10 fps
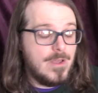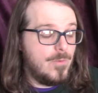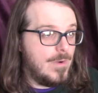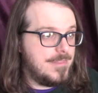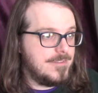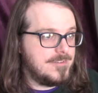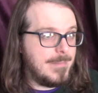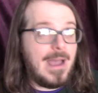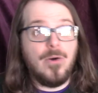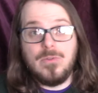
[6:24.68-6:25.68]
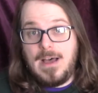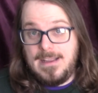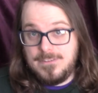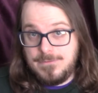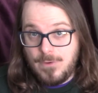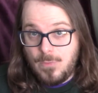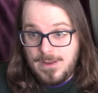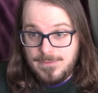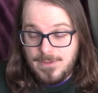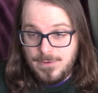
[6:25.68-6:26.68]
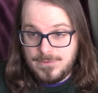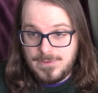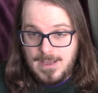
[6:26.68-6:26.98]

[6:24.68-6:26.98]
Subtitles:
with some outlines for one of those